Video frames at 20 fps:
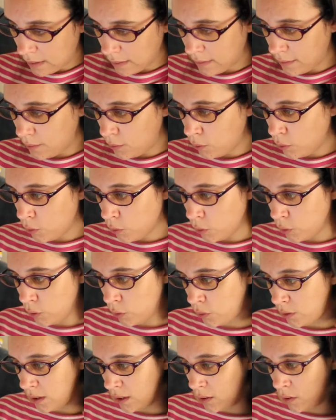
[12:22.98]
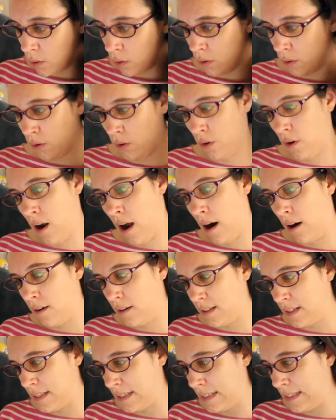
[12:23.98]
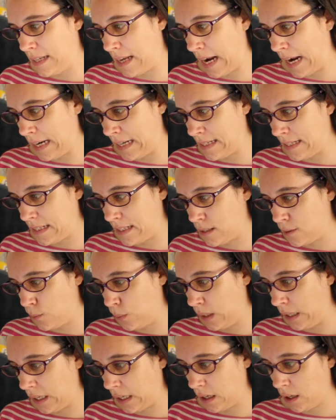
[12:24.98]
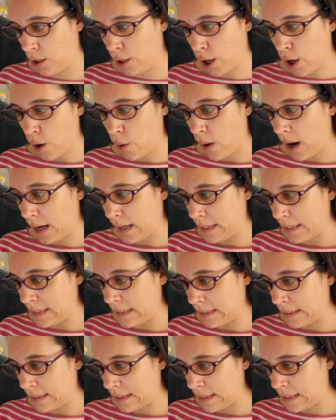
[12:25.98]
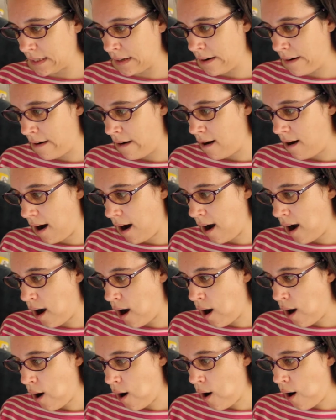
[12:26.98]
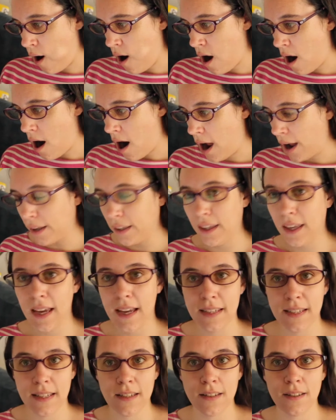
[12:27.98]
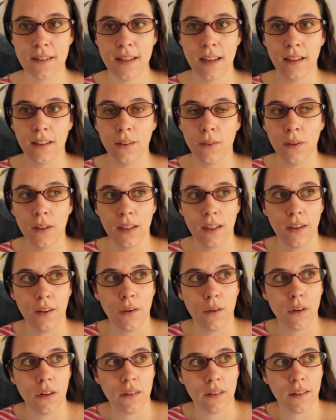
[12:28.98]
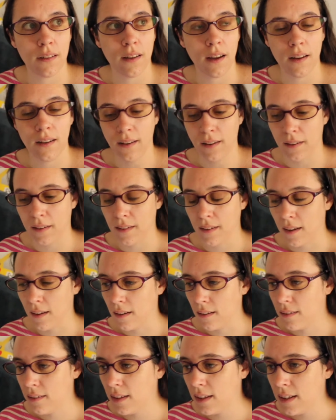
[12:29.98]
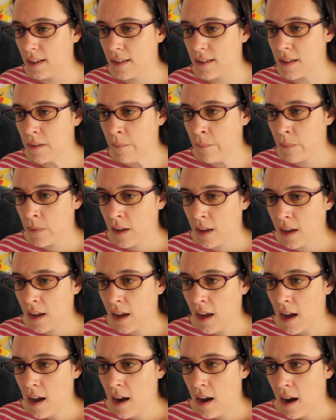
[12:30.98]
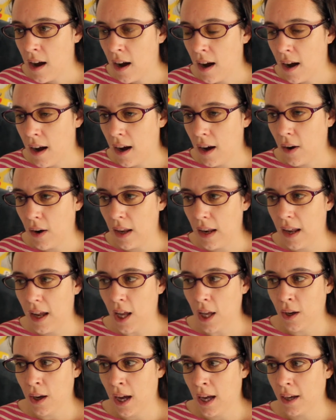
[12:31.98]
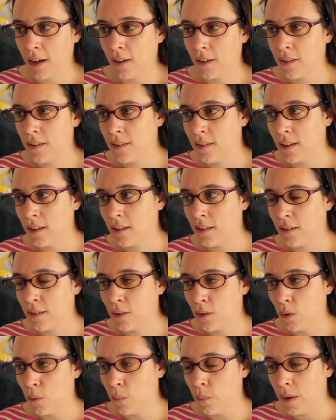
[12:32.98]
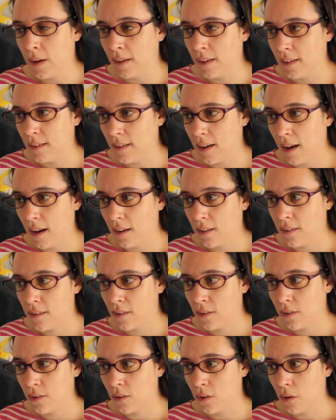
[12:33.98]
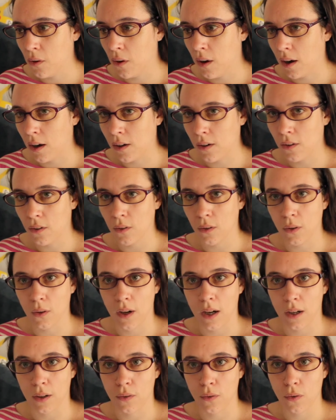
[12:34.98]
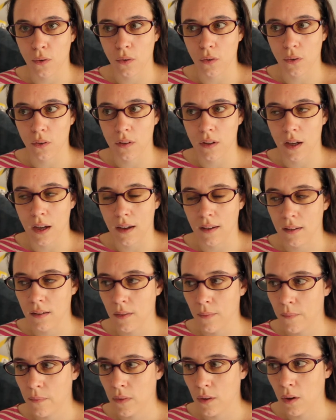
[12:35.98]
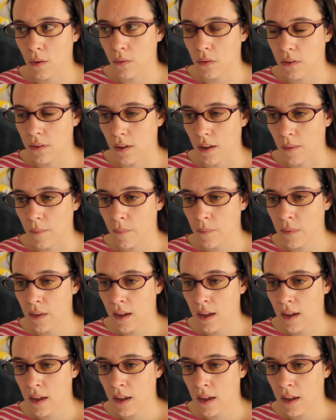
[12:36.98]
Did you do your artist date this week? No, I didn't. And yes, that's the second week in a row that I didn't. And the thing is, well, I got sick so many days, so I couldn't go out for those days, obviously.